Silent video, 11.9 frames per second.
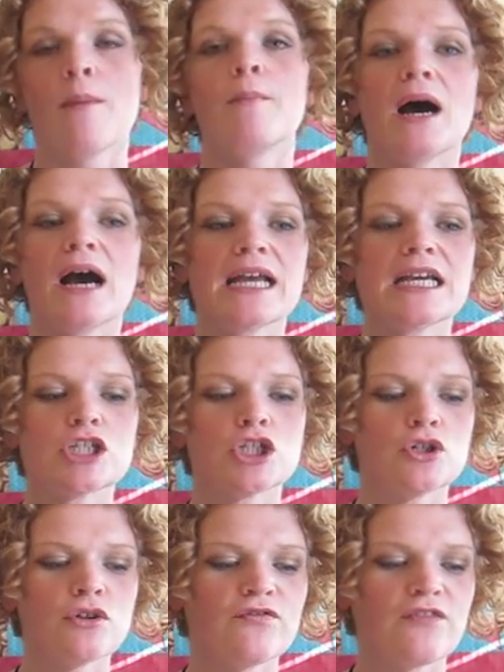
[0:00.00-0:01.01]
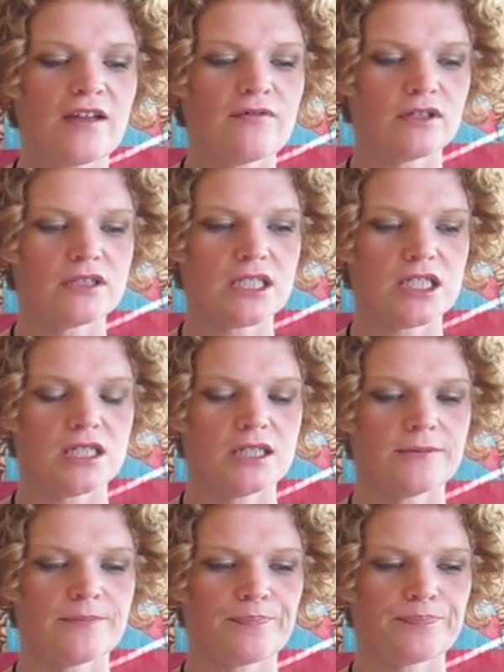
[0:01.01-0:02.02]
My two favorite
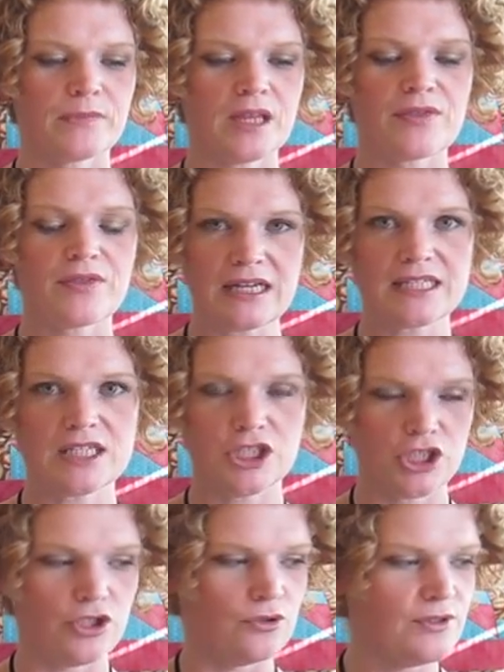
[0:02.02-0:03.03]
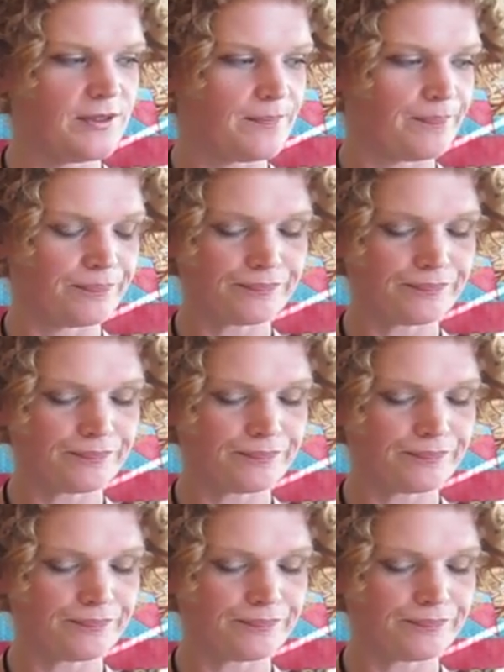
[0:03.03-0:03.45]
things to use